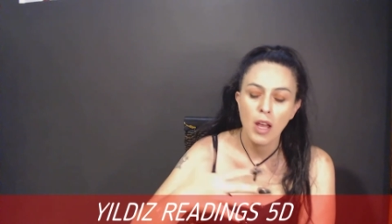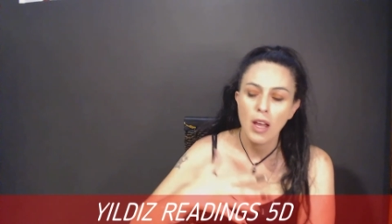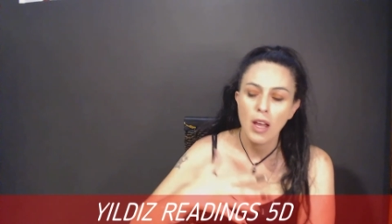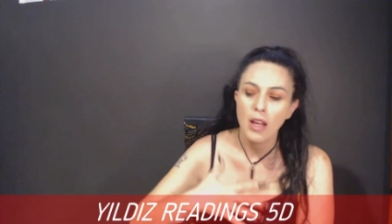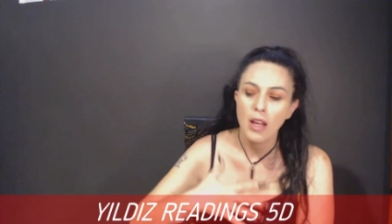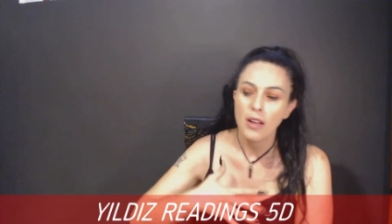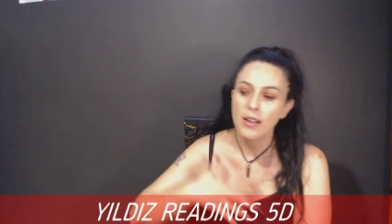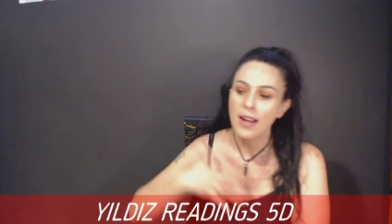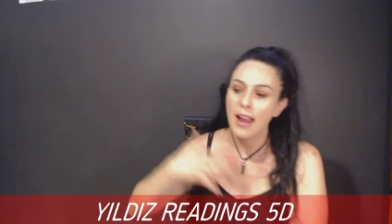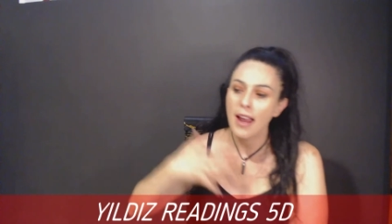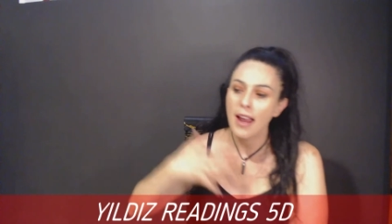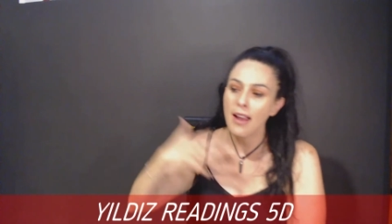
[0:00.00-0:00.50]

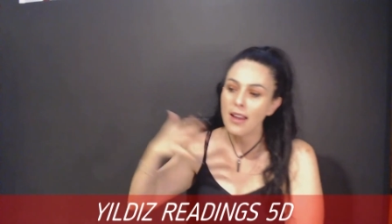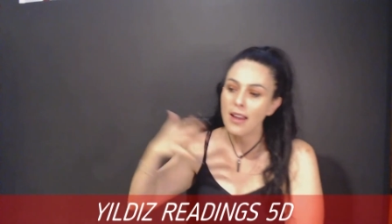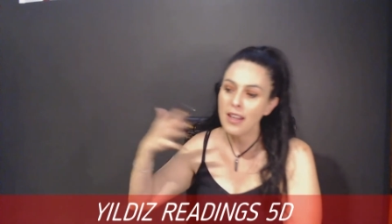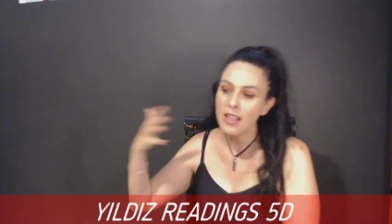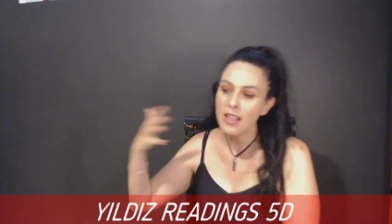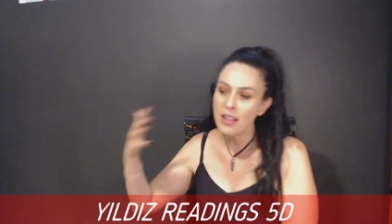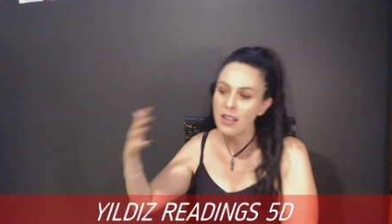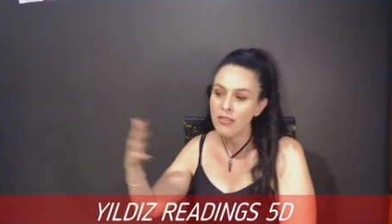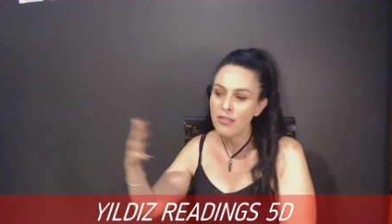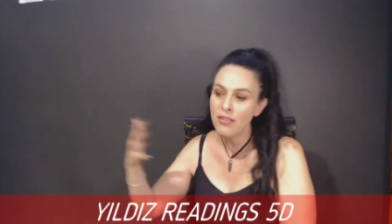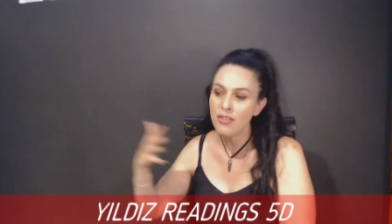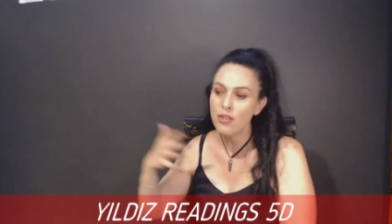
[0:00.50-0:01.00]
Now,
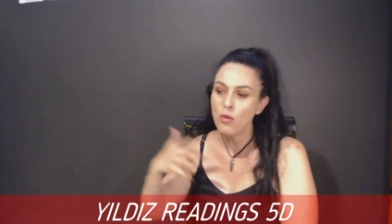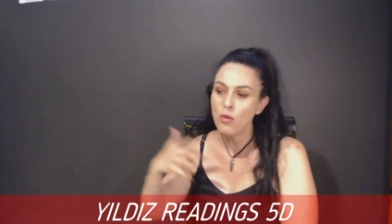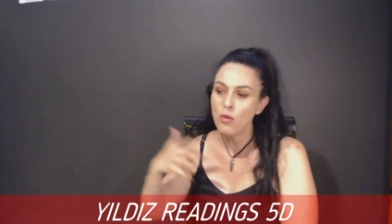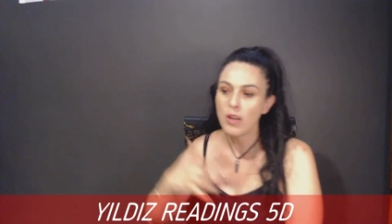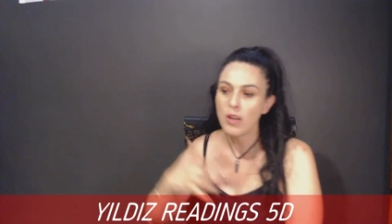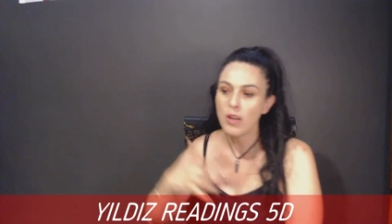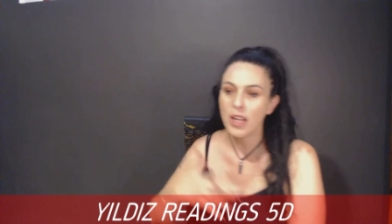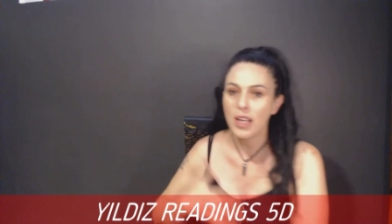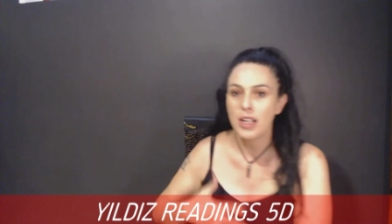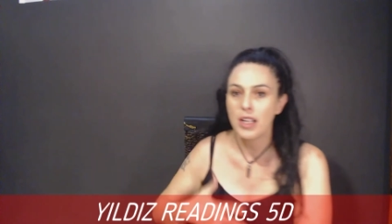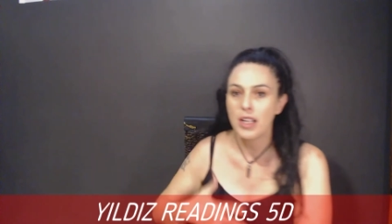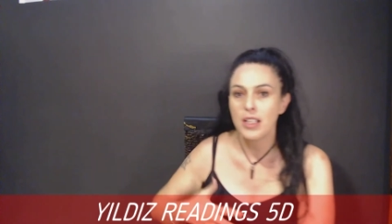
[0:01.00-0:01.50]
if you're
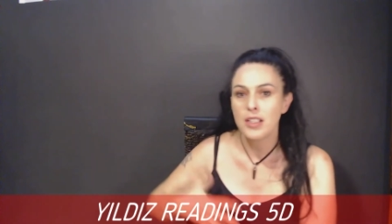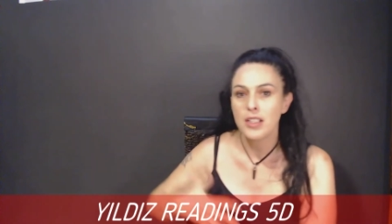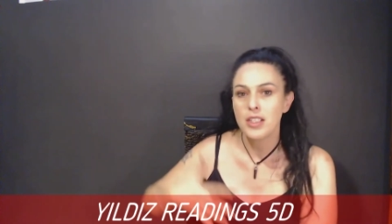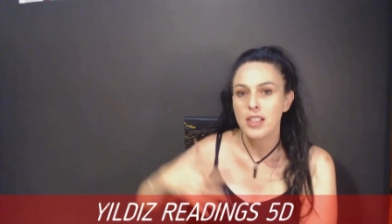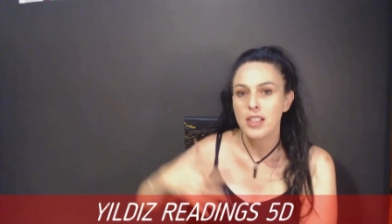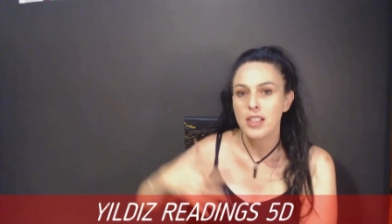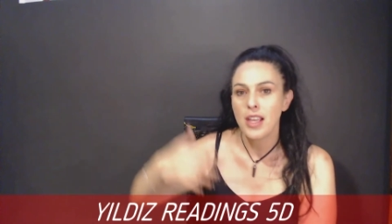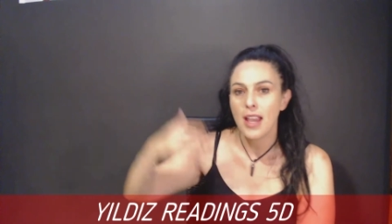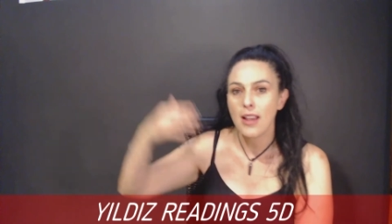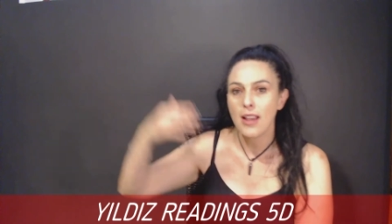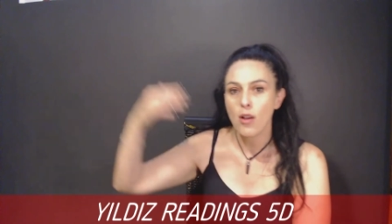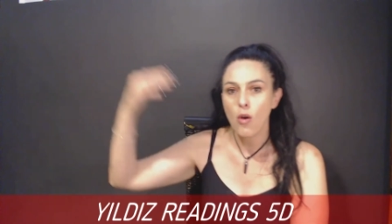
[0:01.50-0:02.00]
getting to
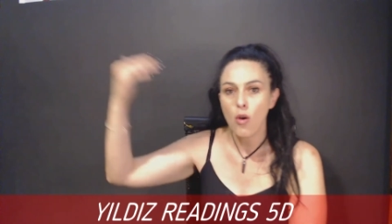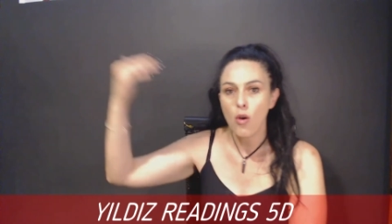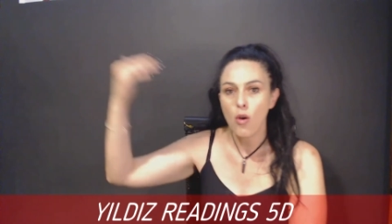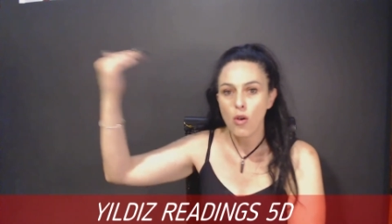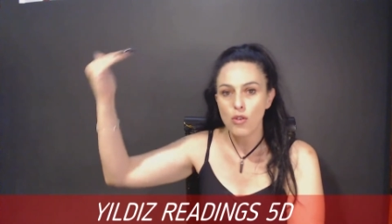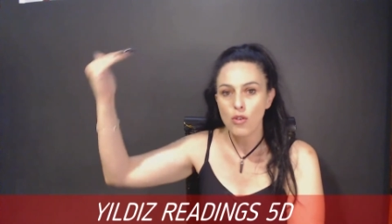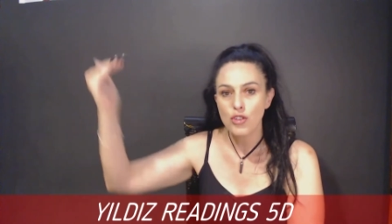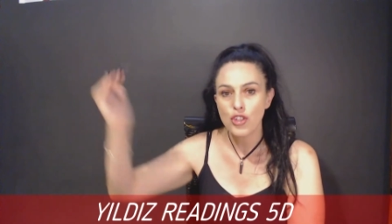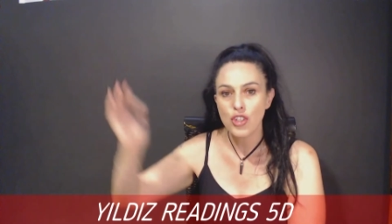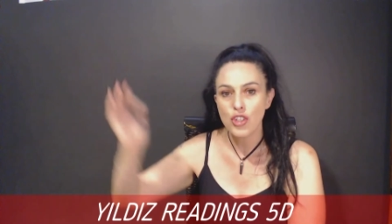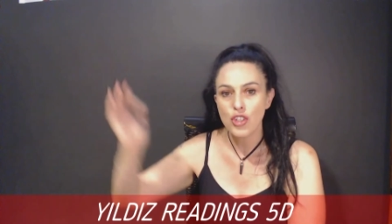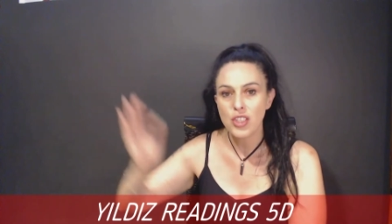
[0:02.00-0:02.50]
that
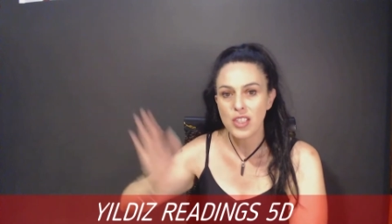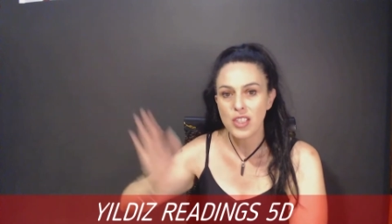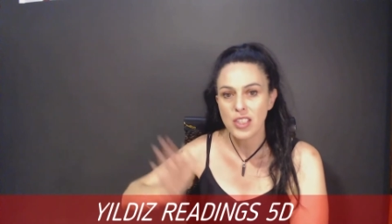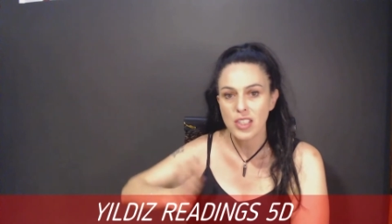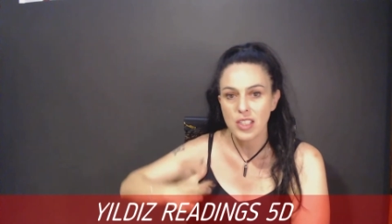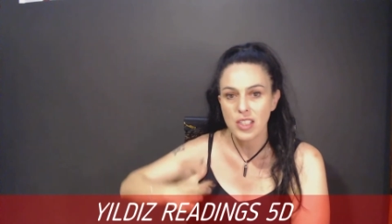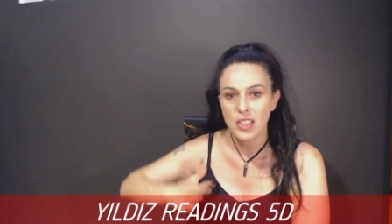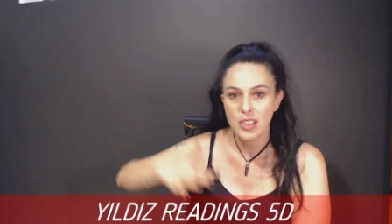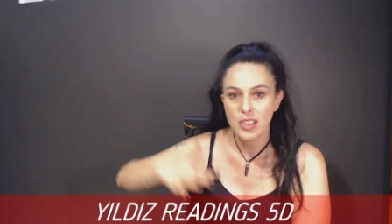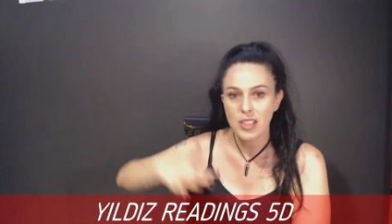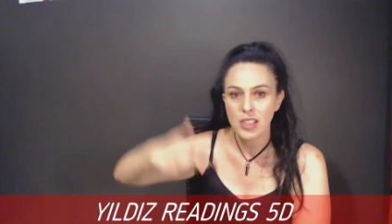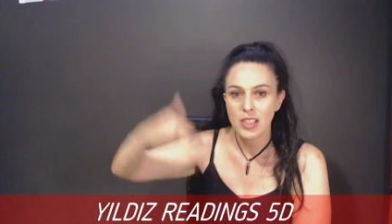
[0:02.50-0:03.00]

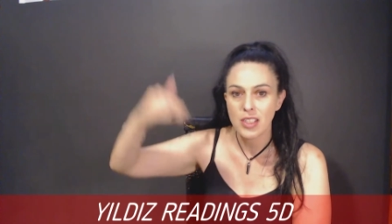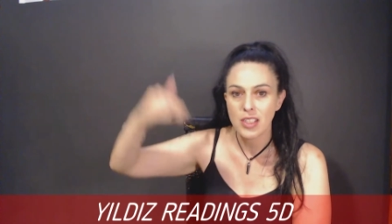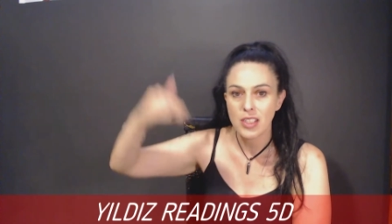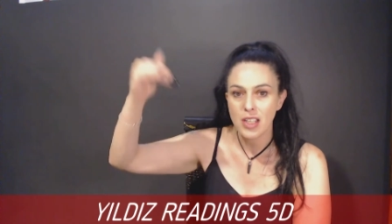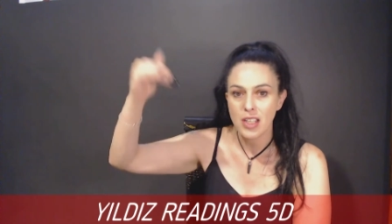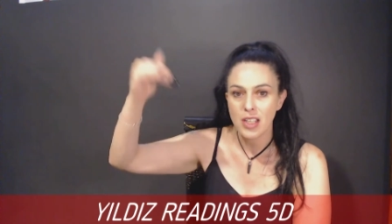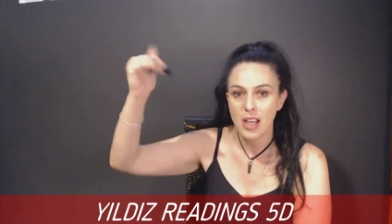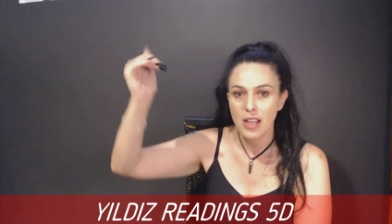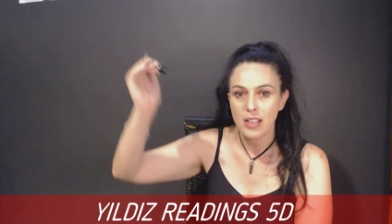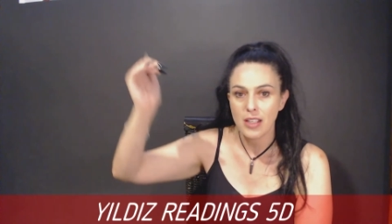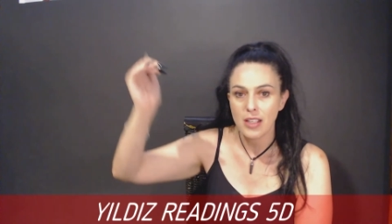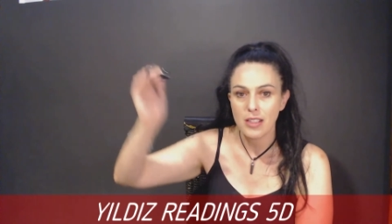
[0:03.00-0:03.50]
consciousness
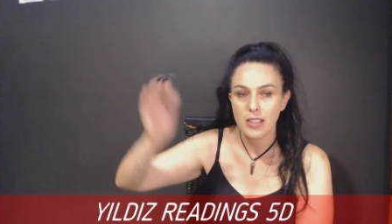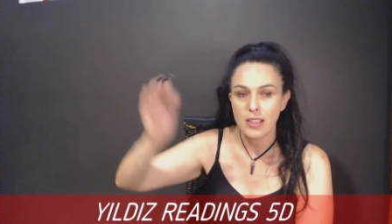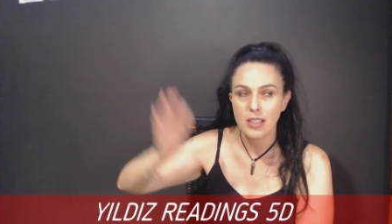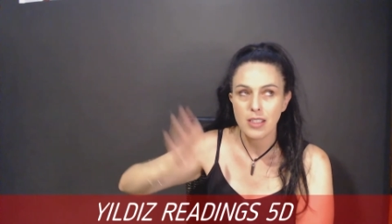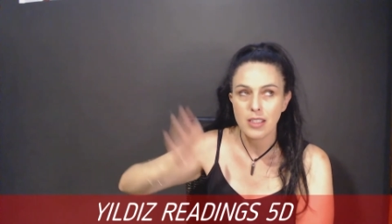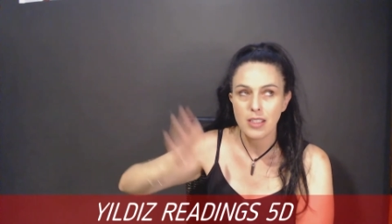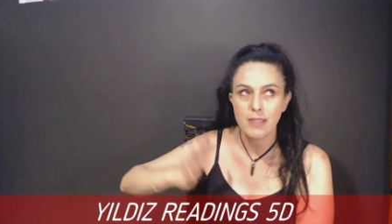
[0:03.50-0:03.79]
state,